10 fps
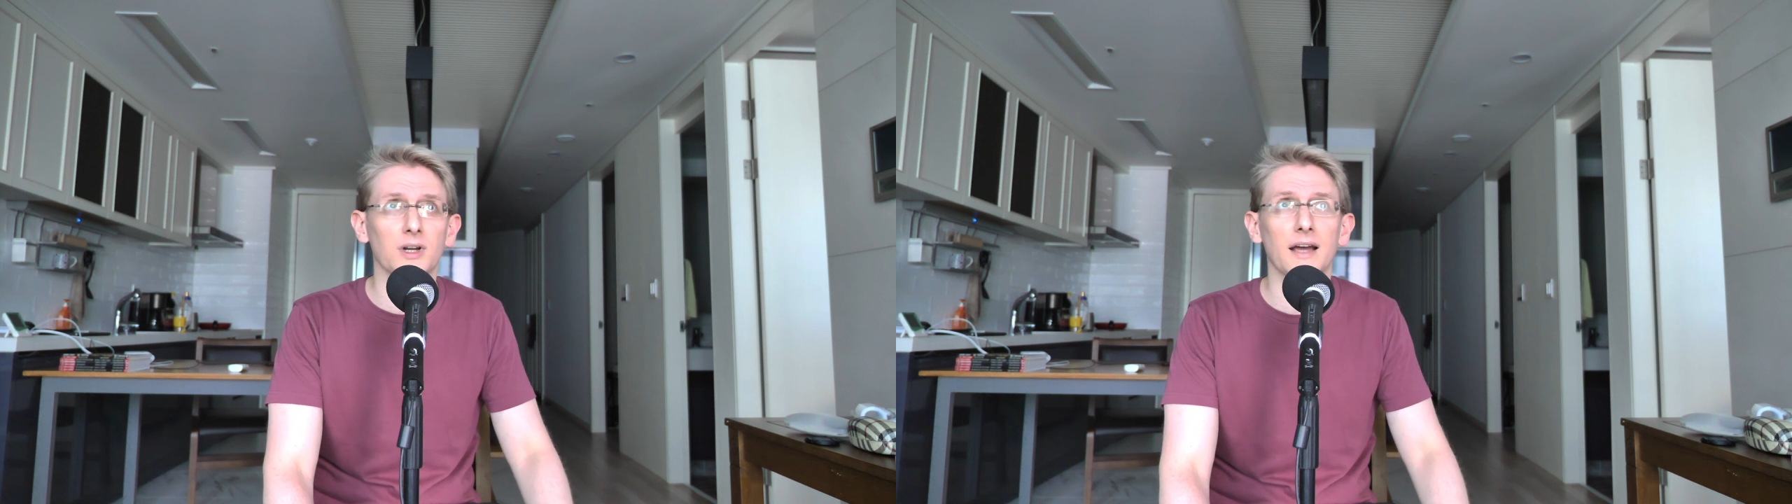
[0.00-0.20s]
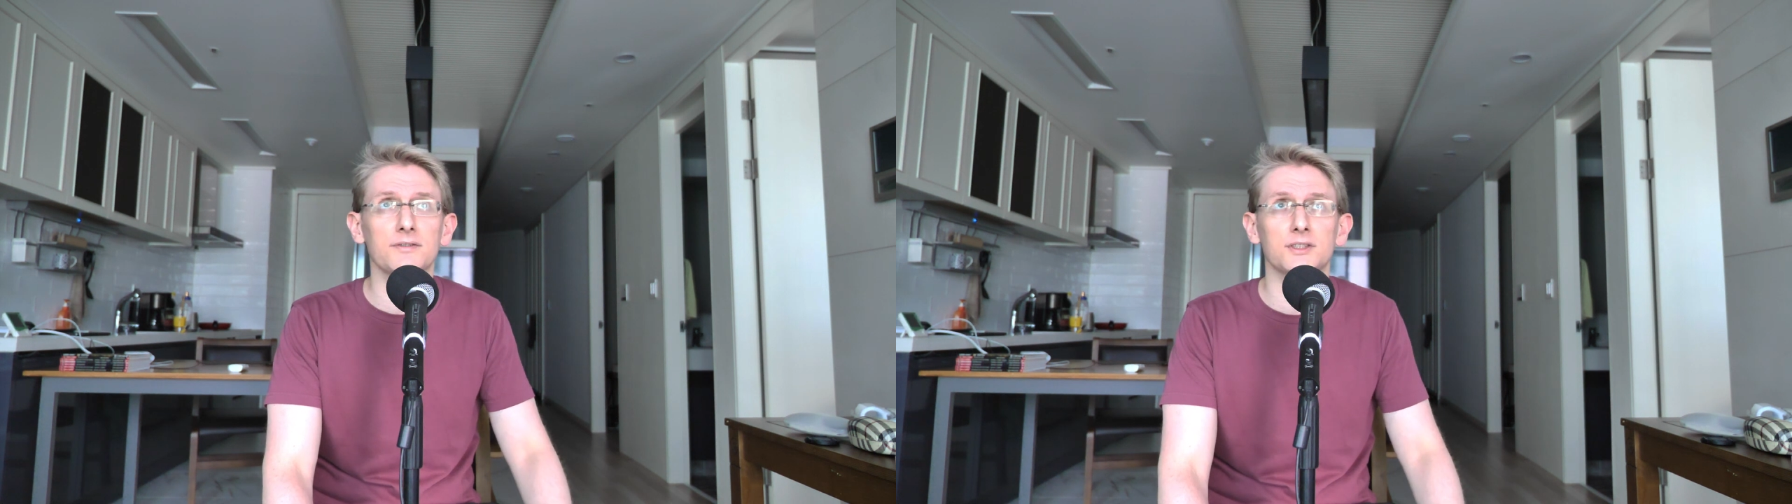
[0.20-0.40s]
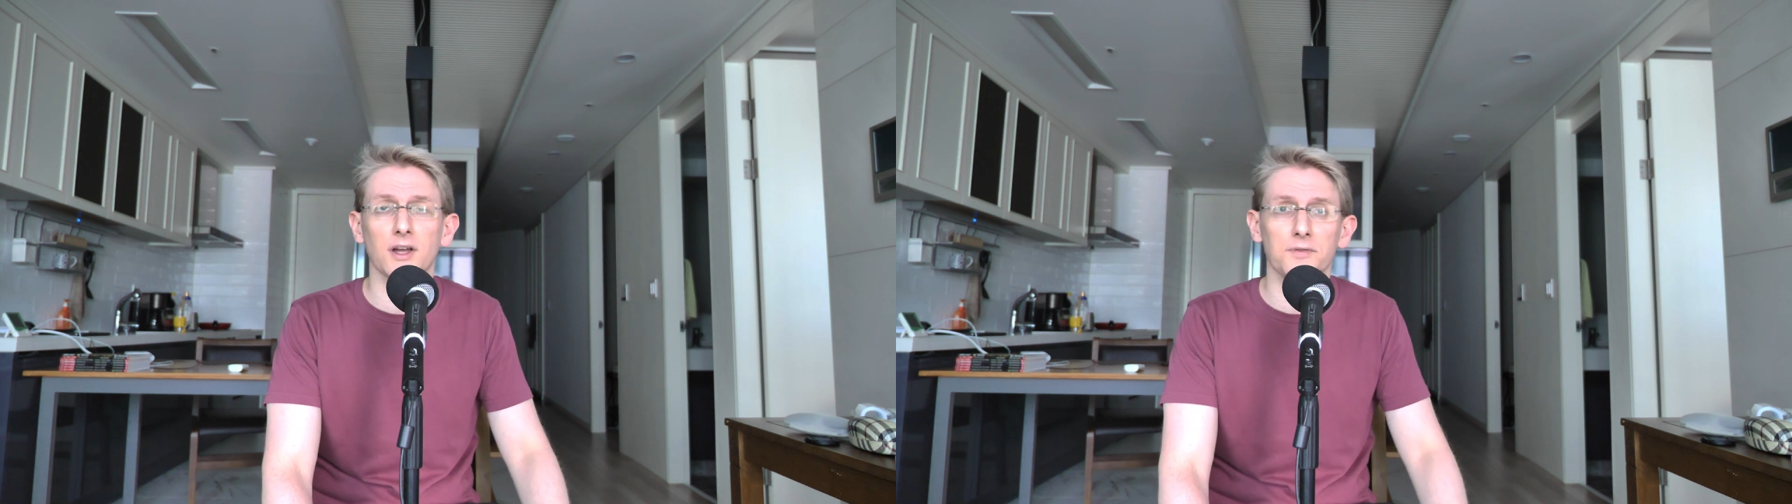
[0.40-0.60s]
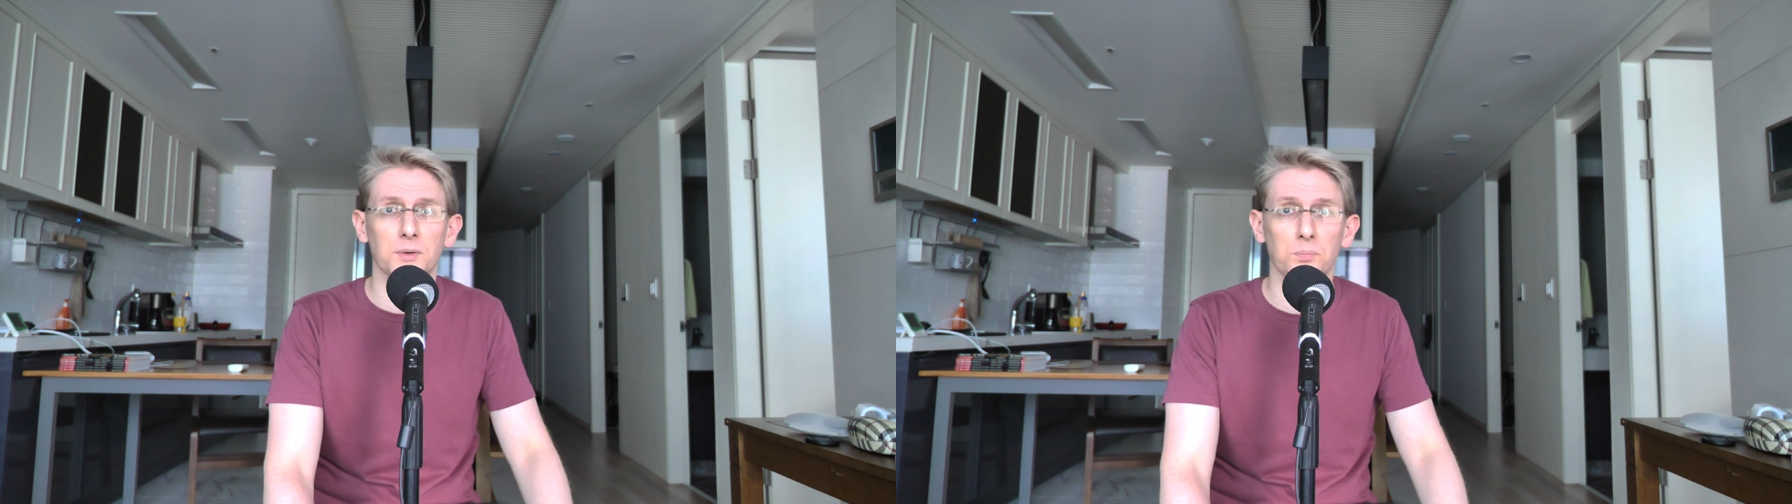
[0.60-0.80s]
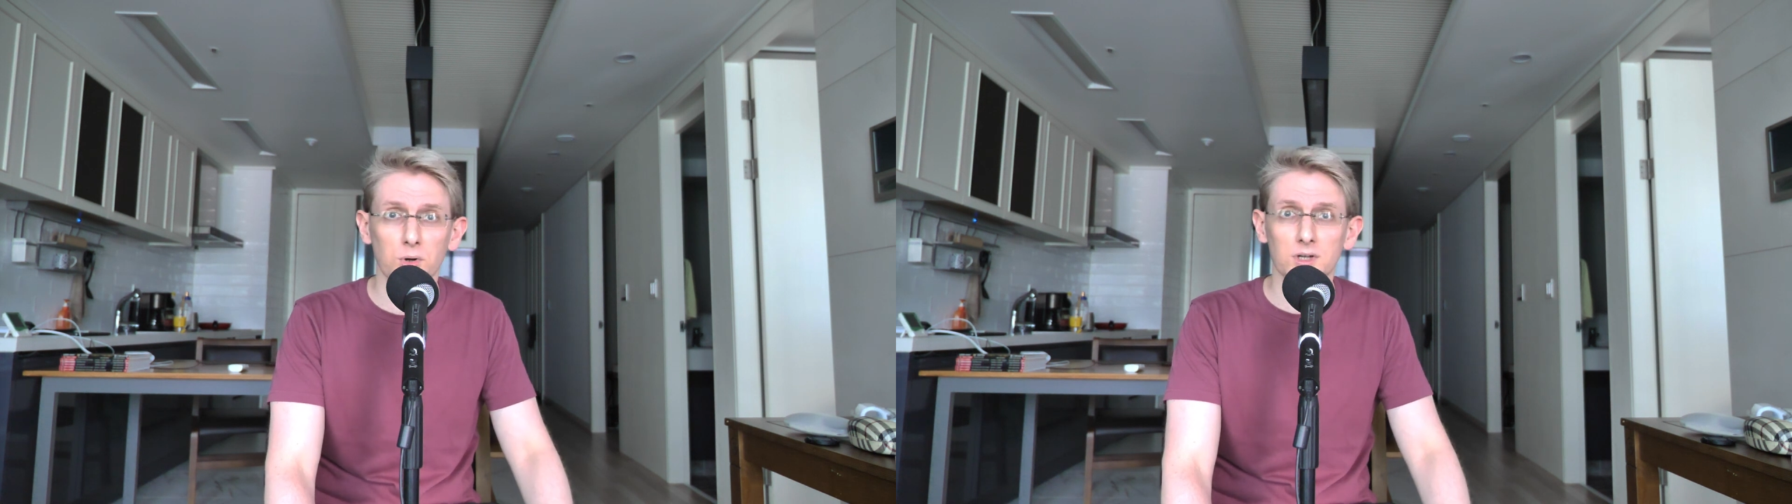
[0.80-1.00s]
have stuff
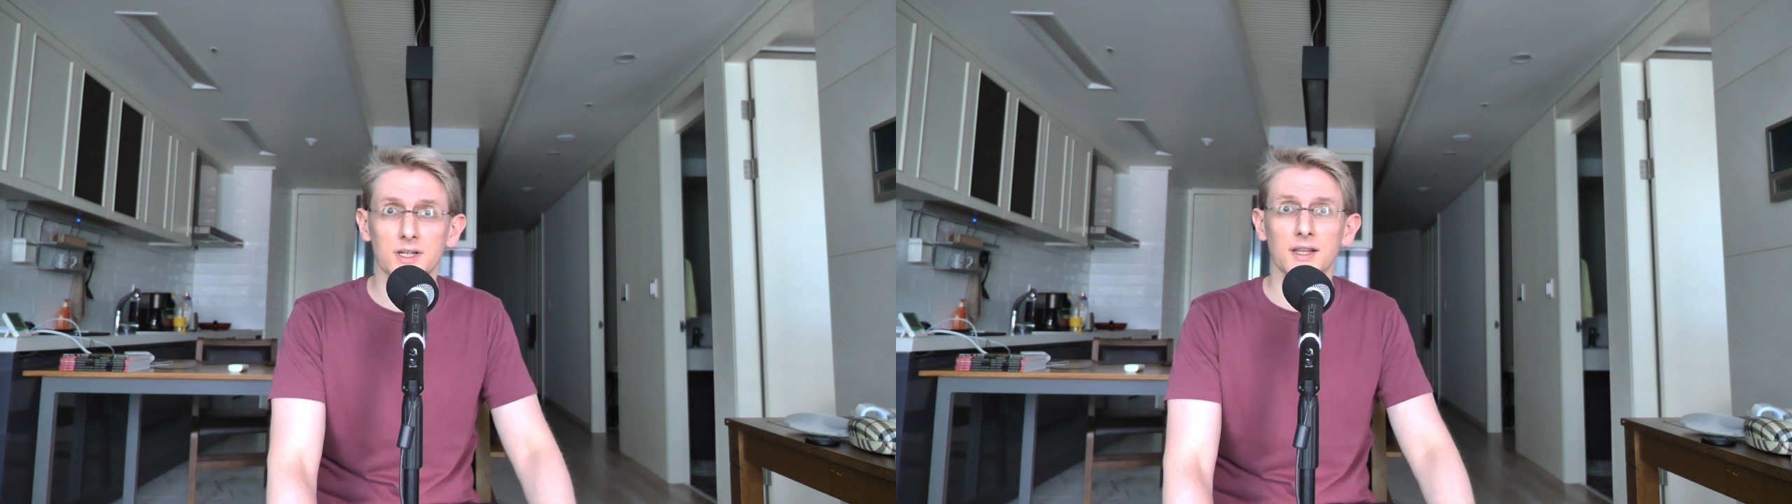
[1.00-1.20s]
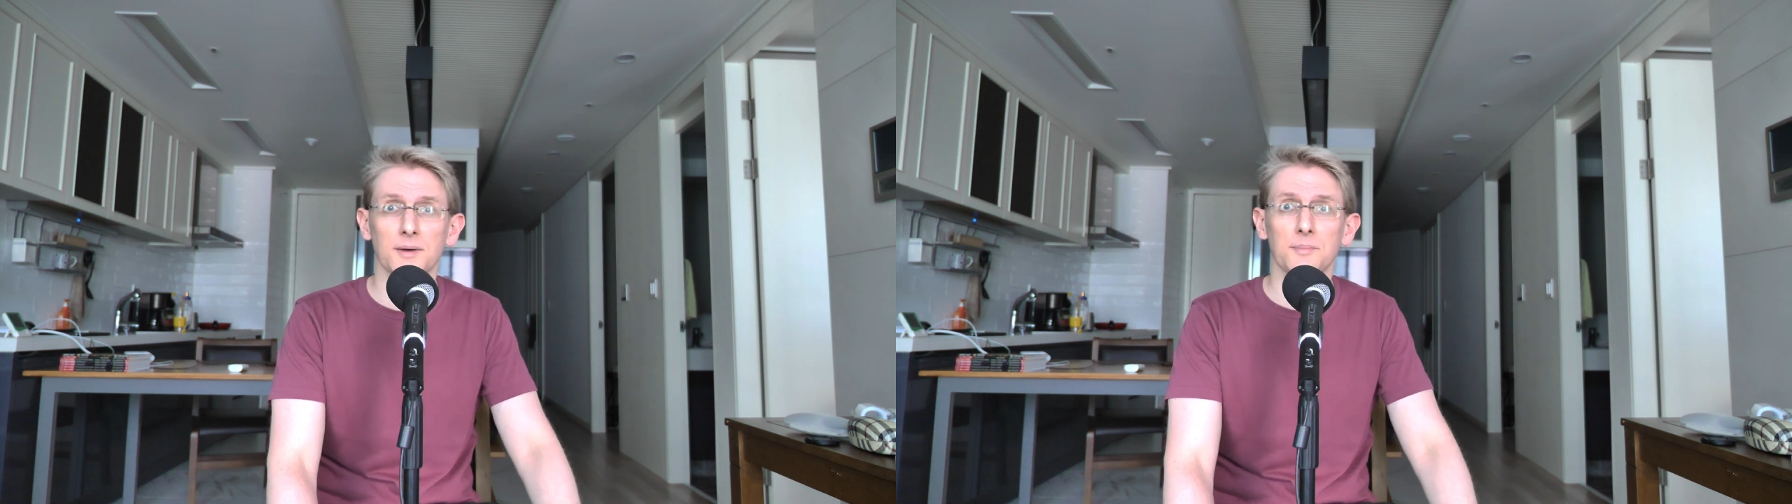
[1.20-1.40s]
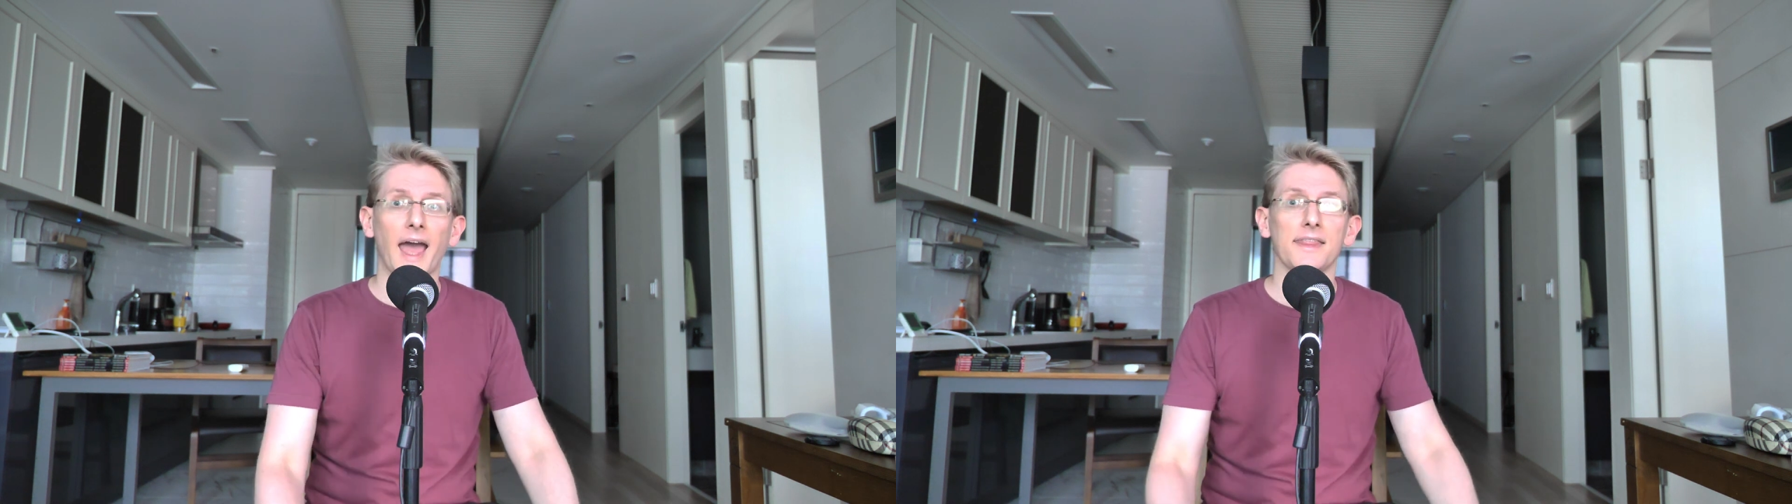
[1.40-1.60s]
to put in them.